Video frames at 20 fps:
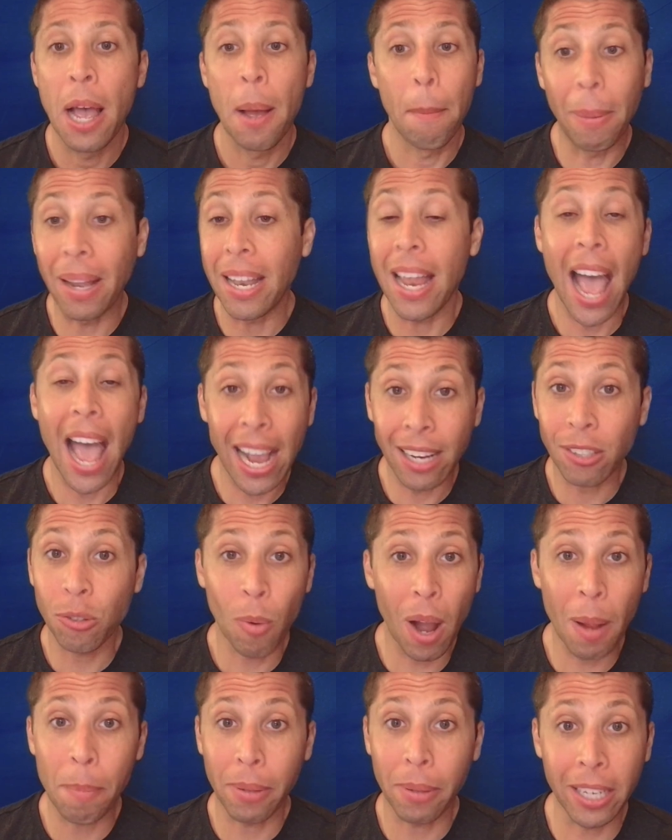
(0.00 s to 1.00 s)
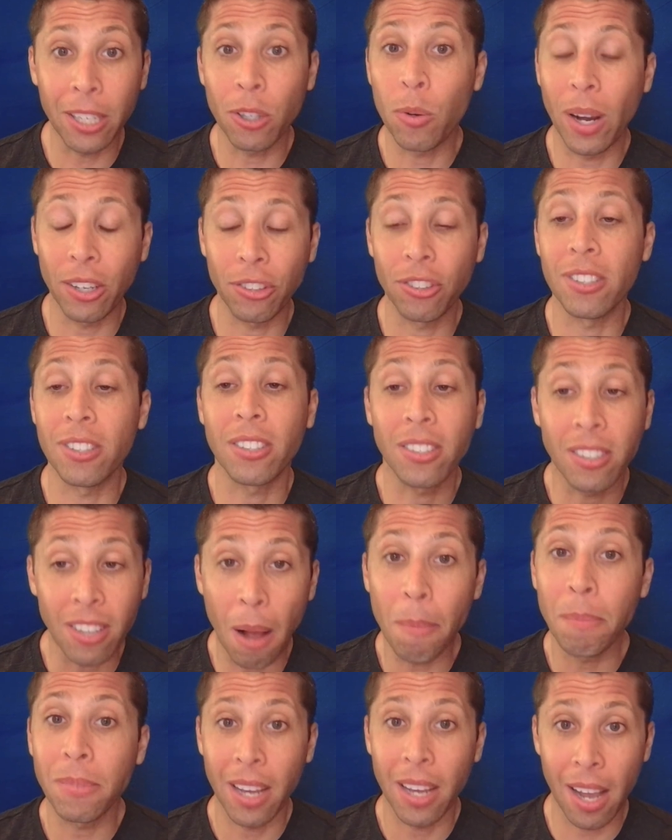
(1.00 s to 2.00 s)
but XY plane questions
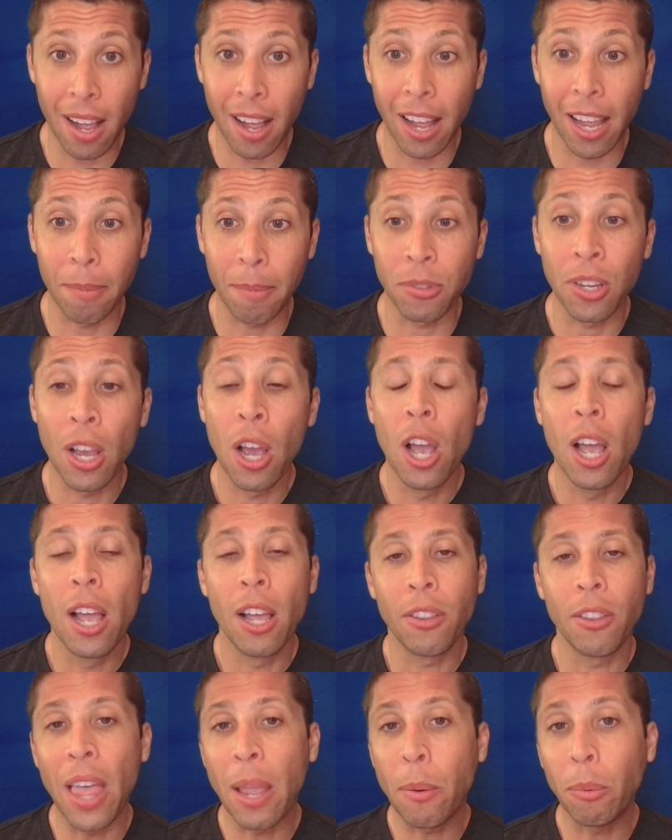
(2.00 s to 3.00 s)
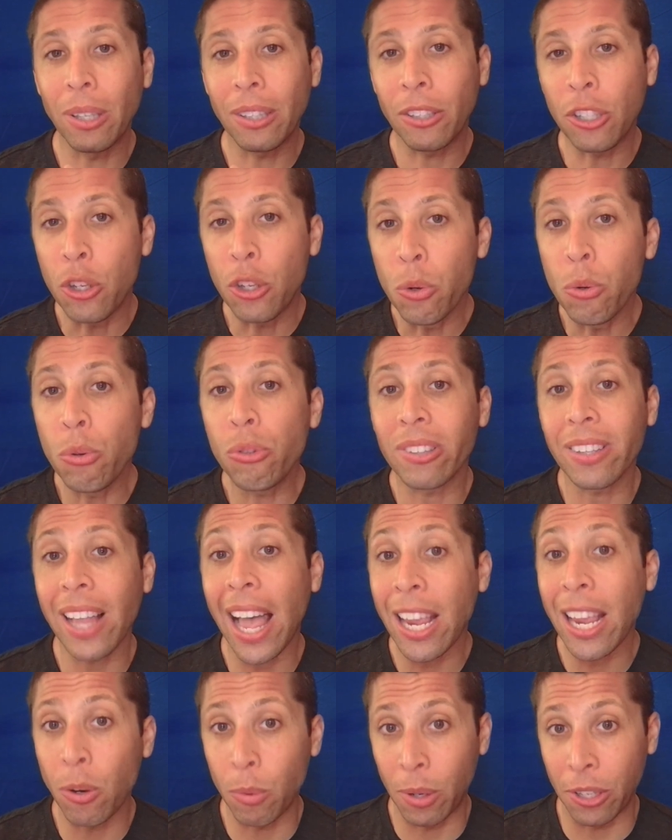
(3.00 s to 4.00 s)
sometimes they will use
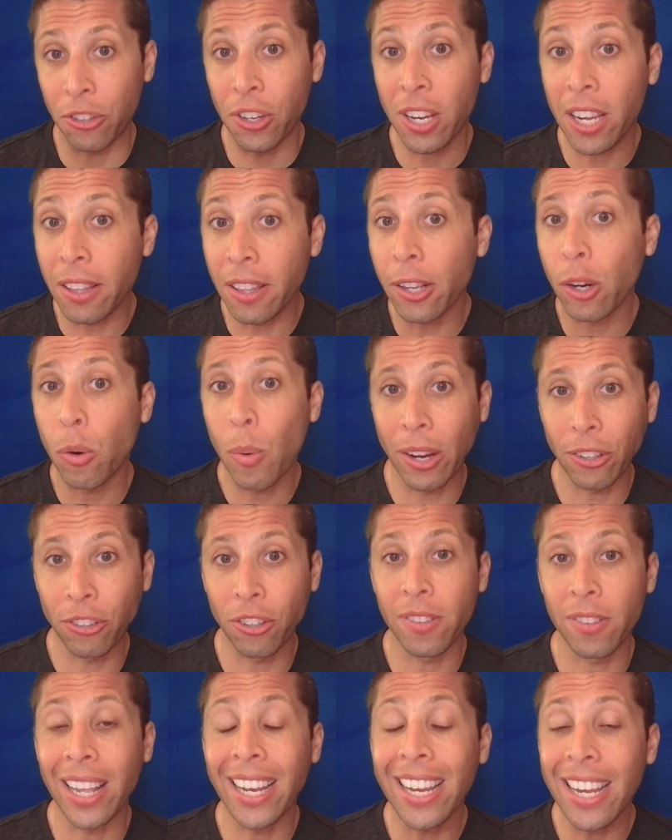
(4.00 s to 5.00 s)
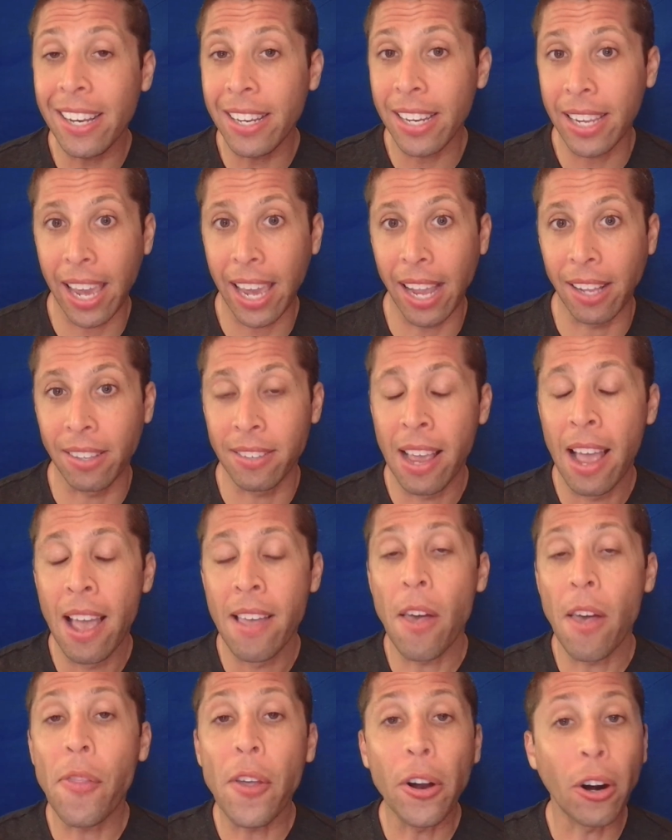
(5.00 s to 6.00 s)
language in the question that indicates
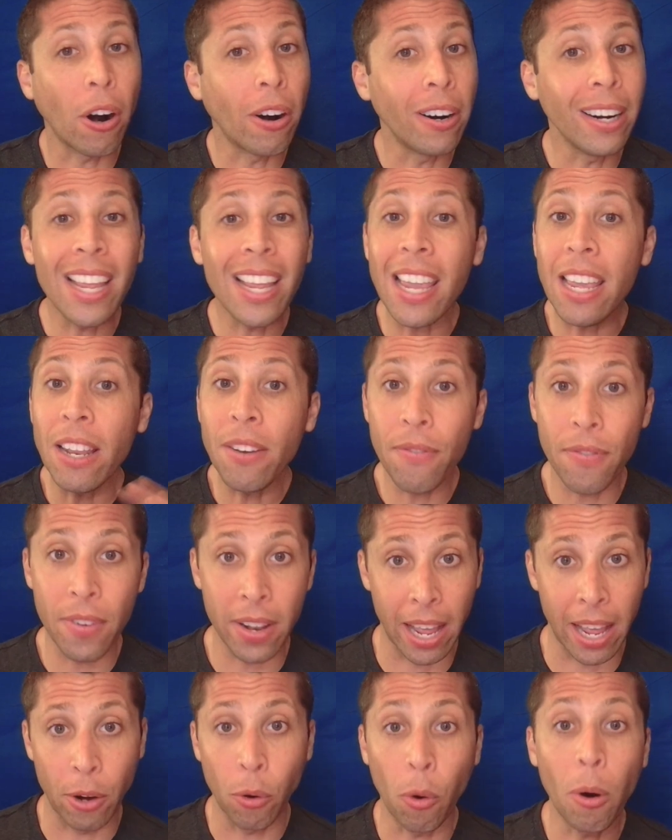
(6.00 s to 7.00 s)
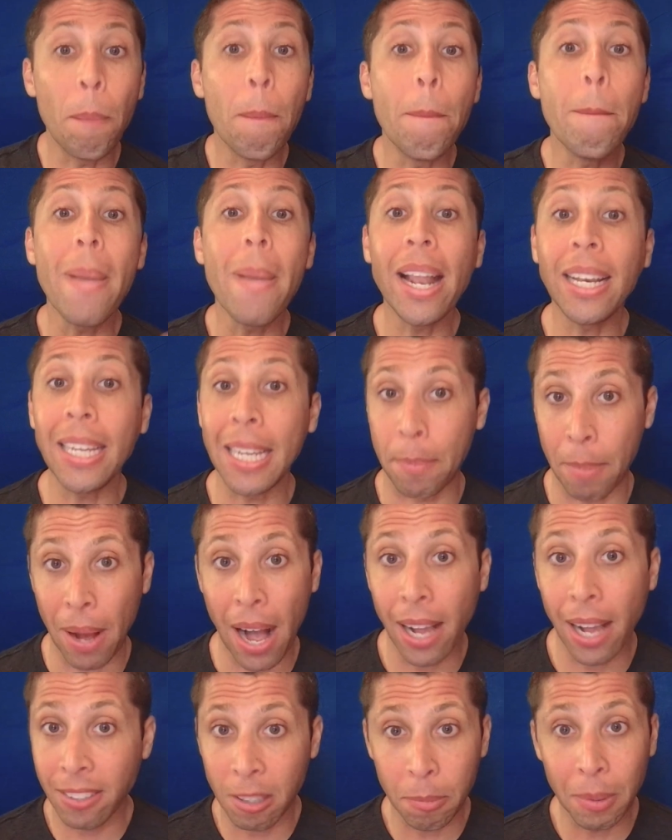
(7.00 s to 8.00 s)
that there are infinite or many
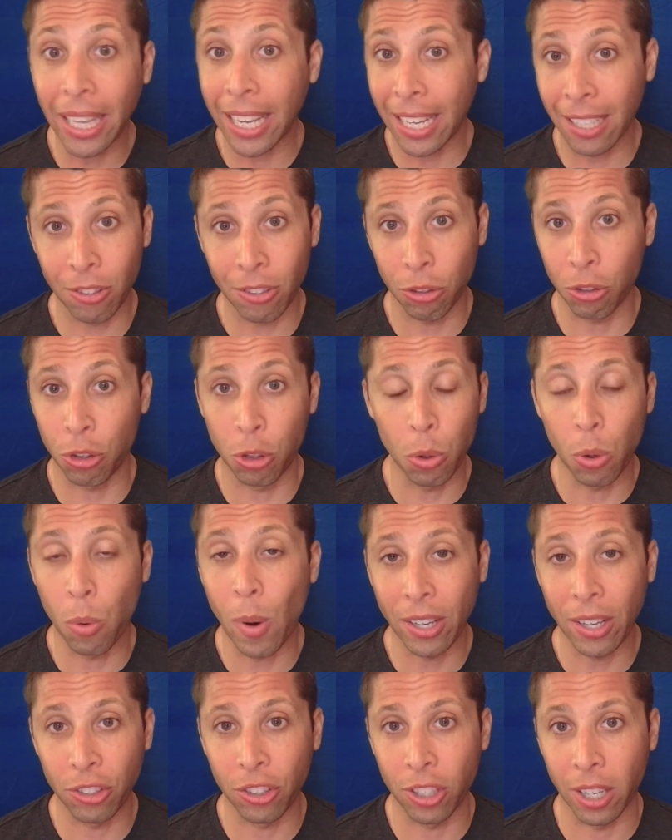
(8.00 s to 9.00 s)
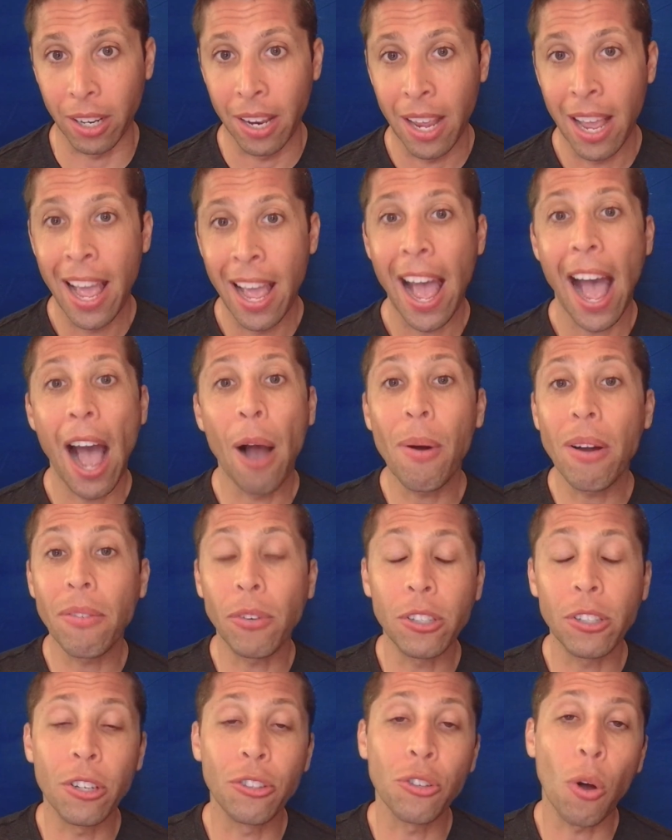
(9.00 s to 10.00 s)
possible answers to a question.
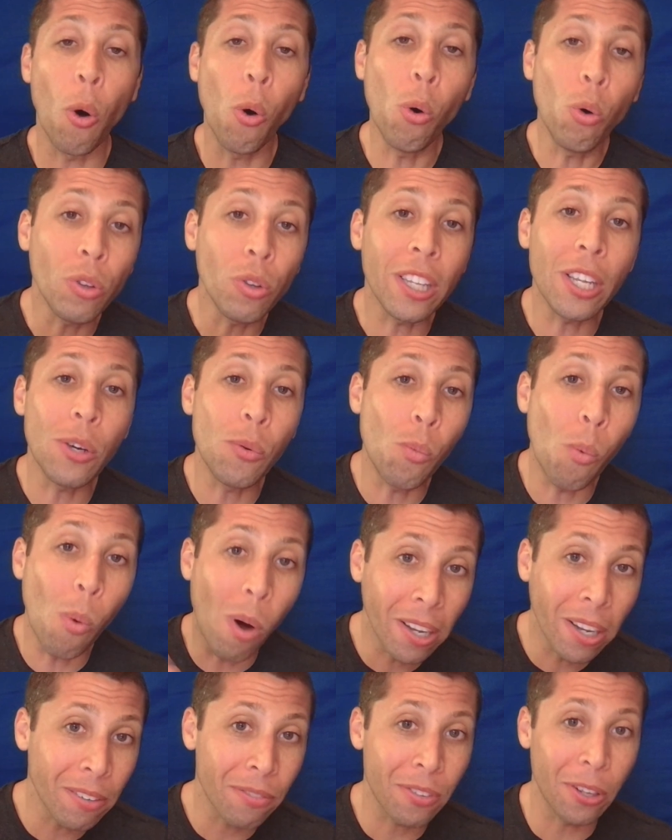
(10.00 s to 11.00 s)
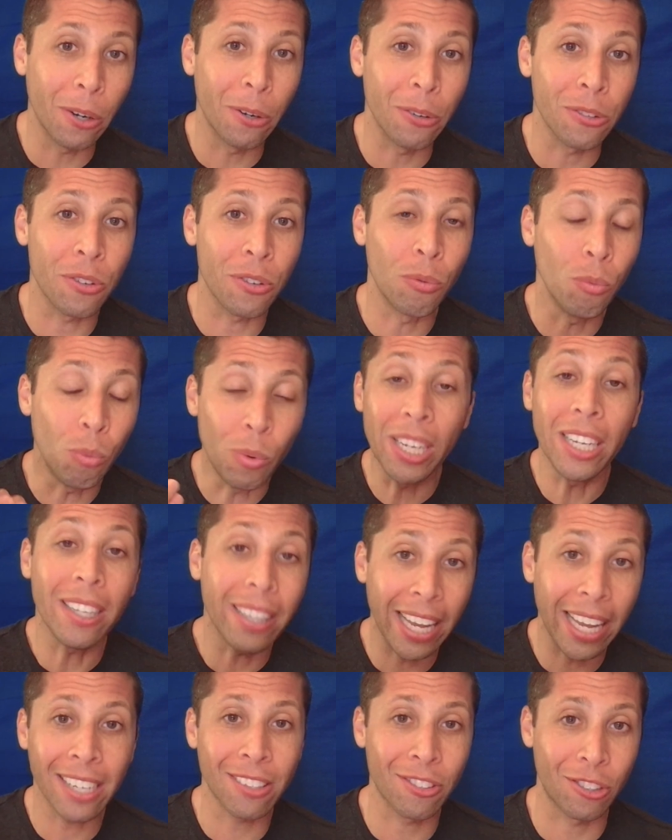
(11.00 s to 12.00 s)
However, there's only one of those real
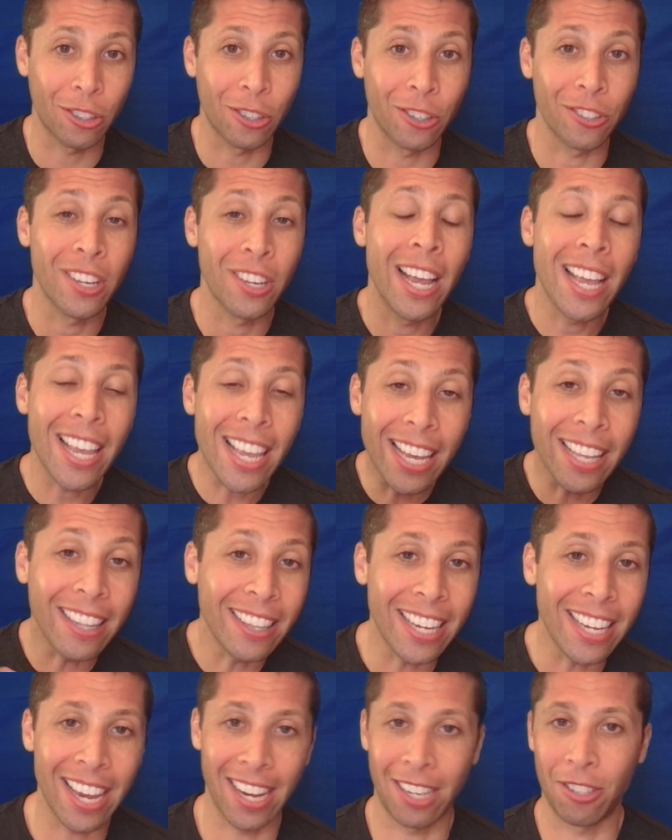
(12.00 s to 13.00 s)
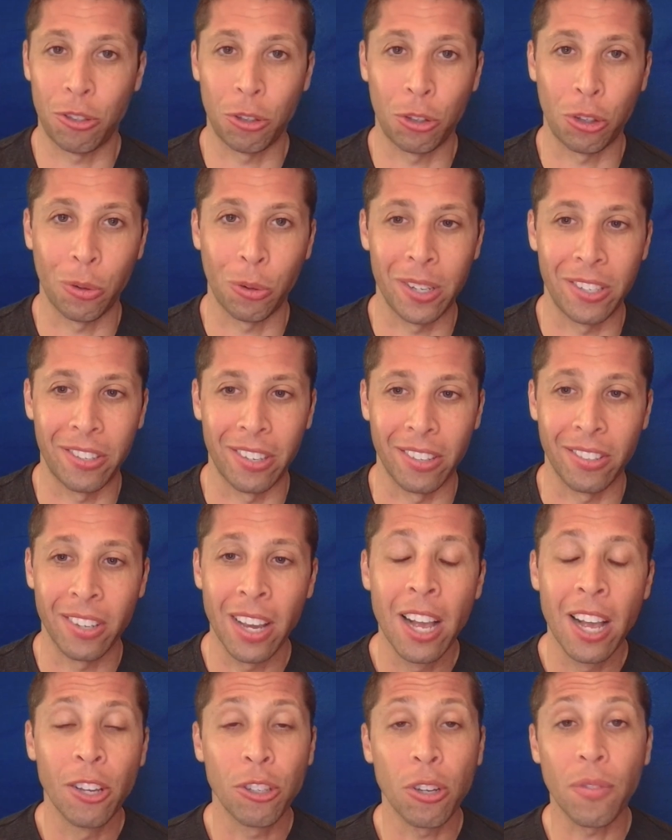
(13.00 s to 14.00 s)
answers in the answer choices.
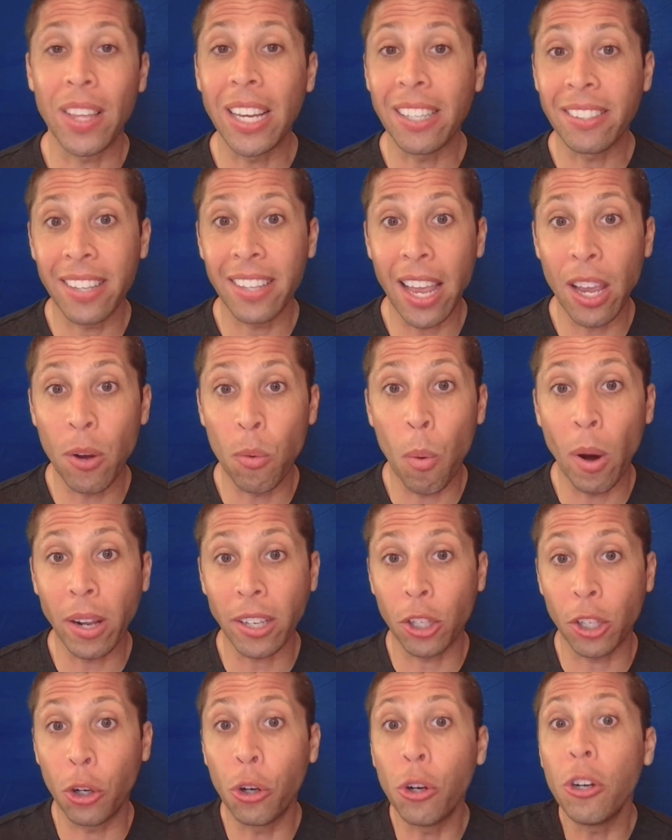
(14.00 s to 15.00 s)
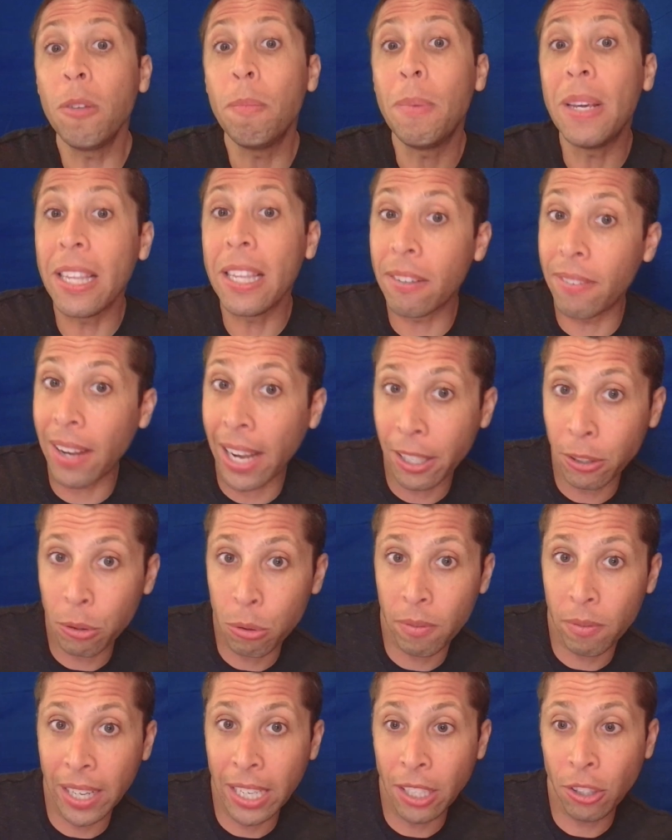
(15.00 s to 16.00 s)
So if they say what could be the value
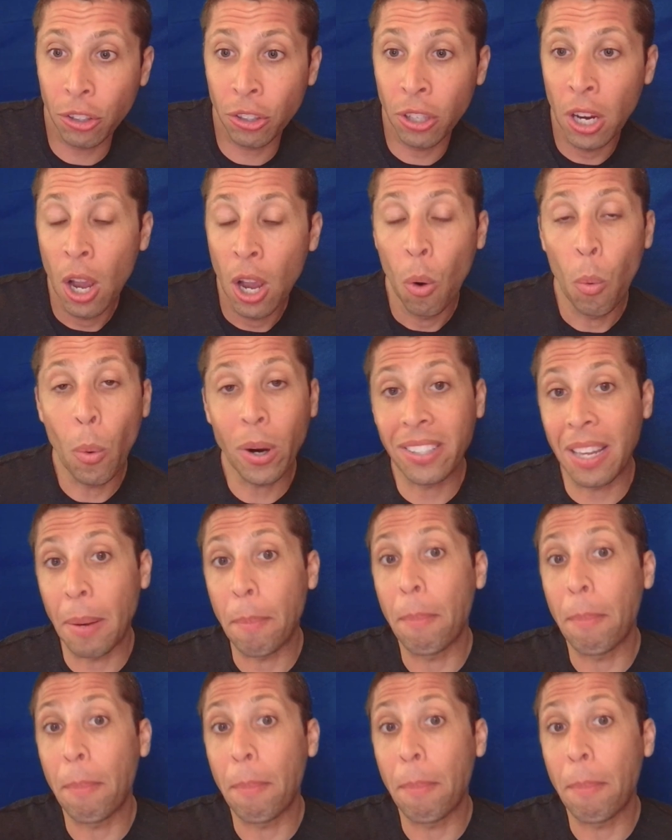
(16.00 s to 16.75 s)
of h, what is a